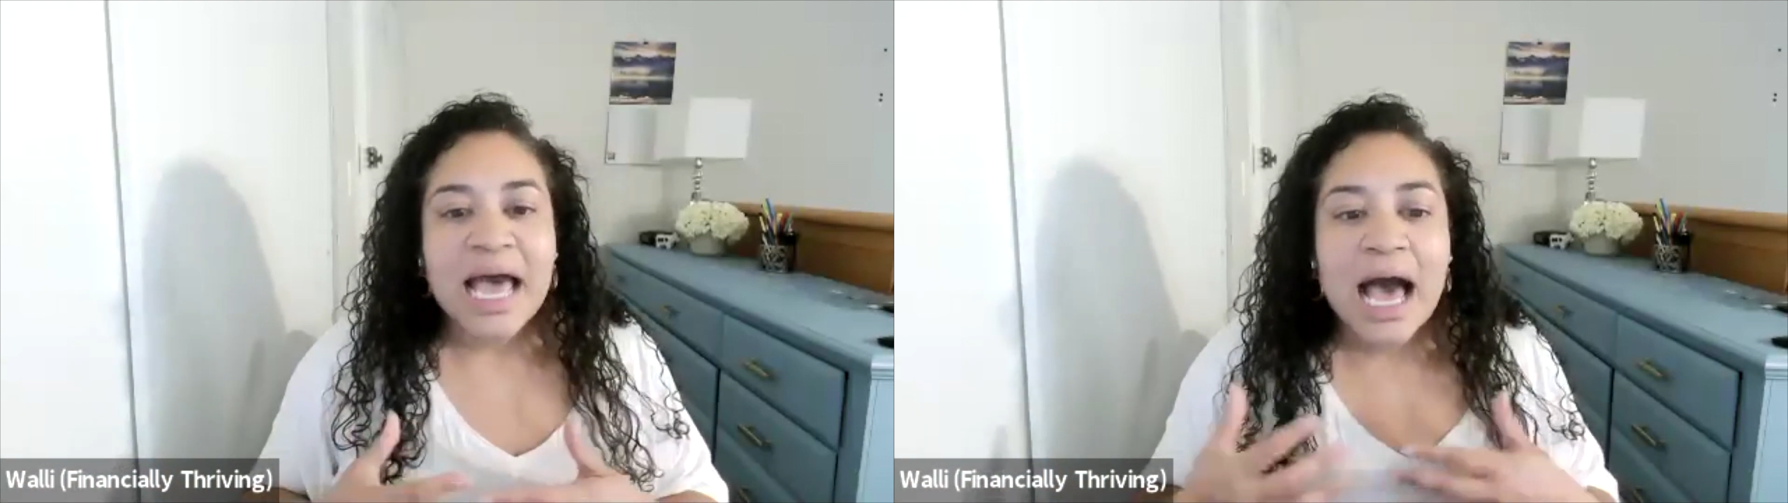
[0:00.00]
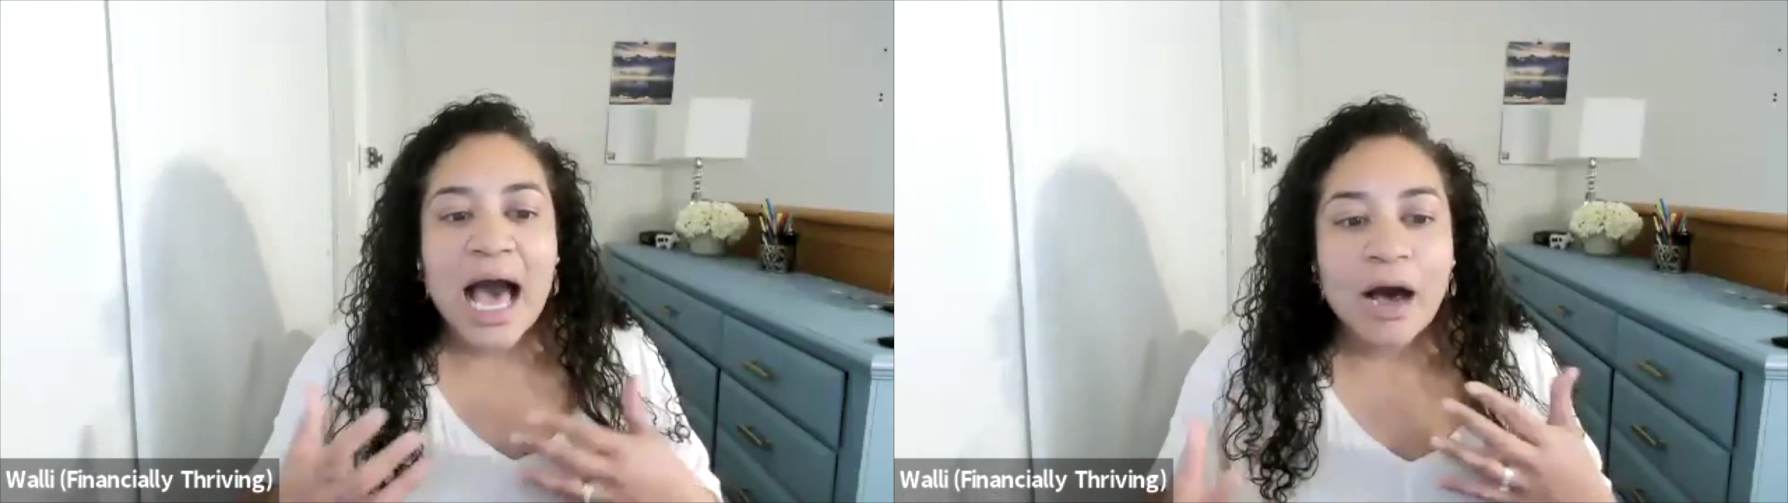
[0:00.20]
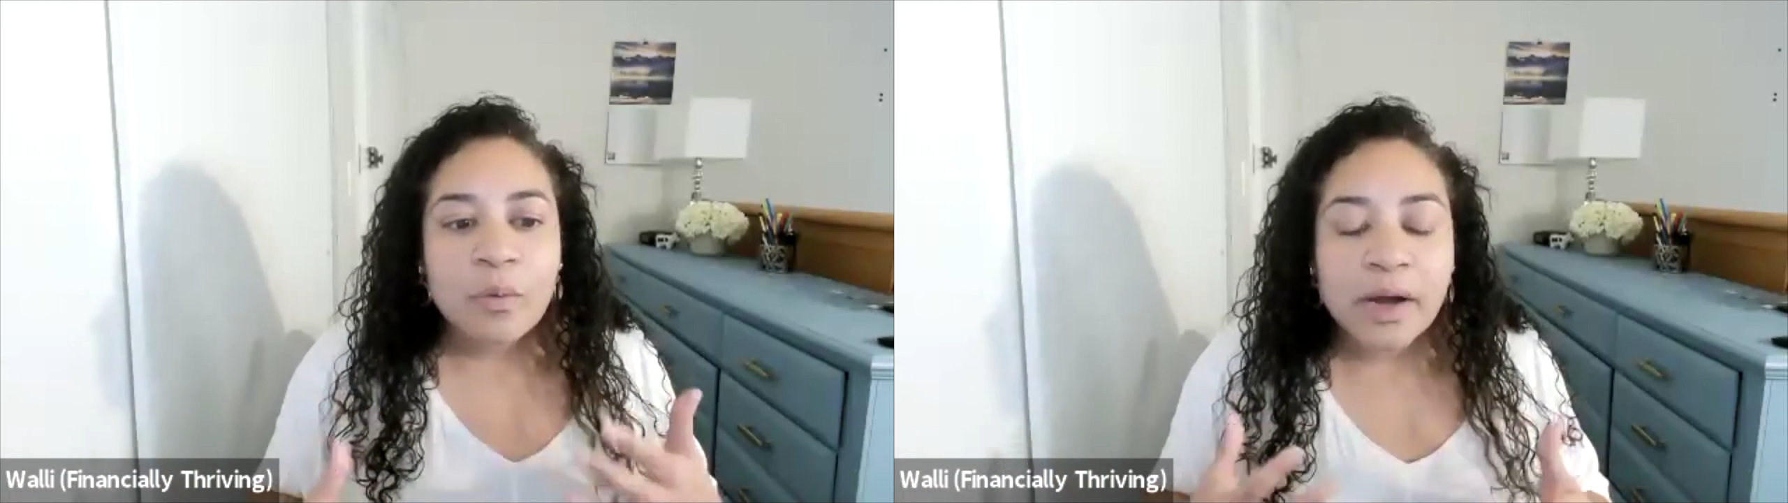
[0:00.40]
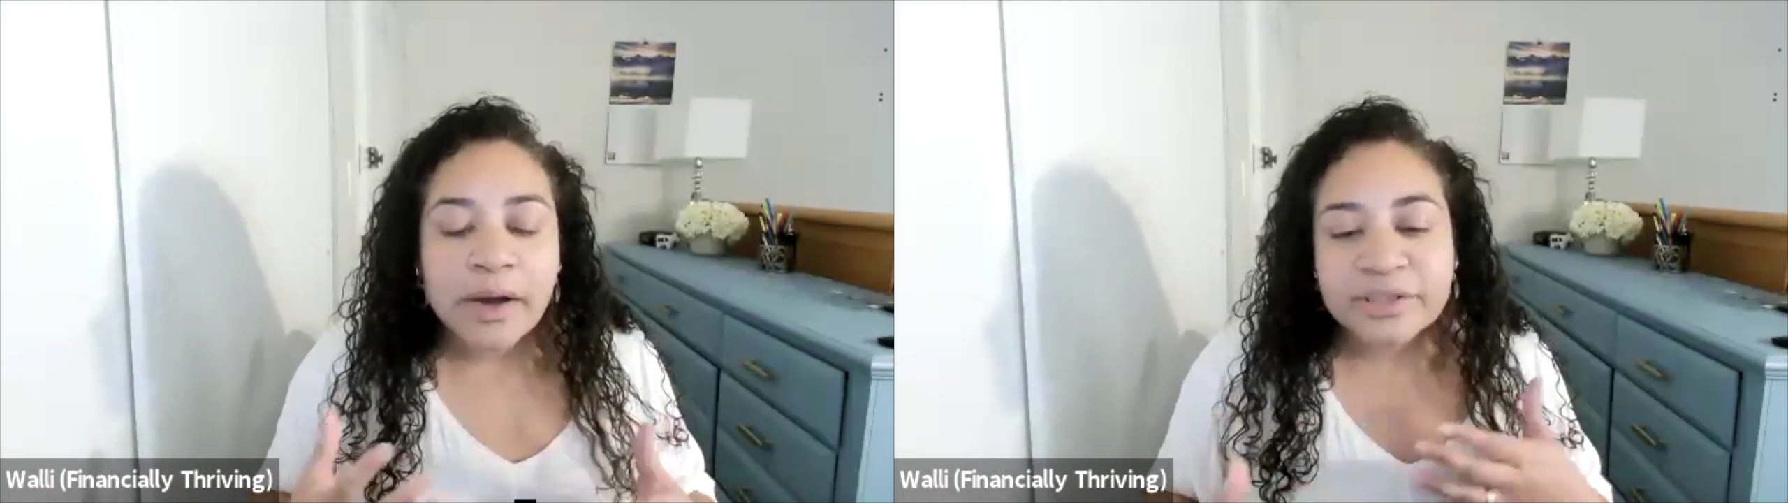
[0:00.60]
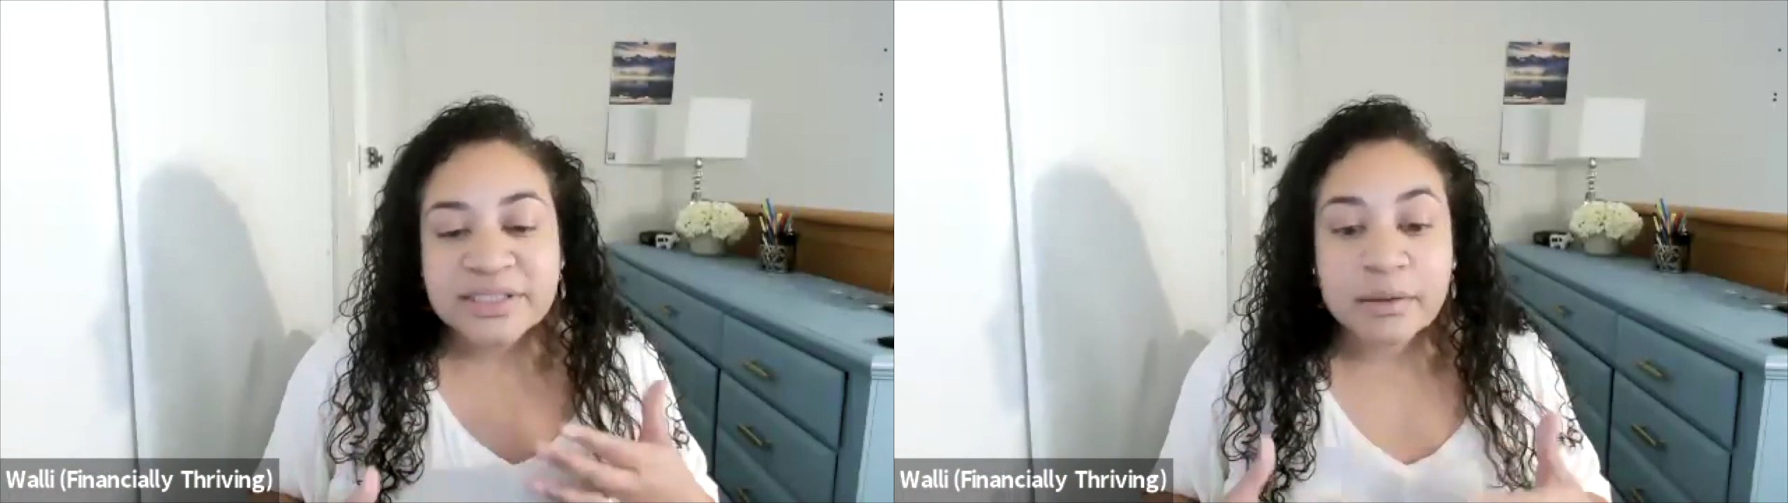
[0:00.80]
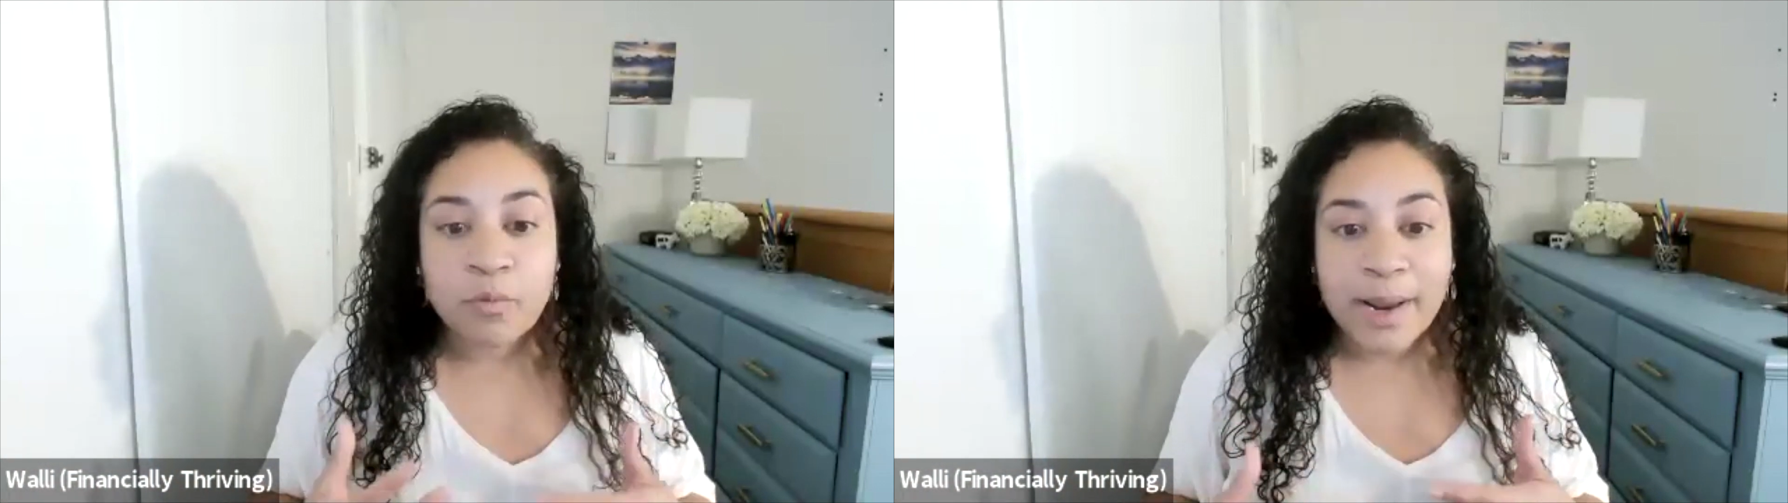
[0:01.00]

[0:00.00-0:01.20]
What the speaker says: How are some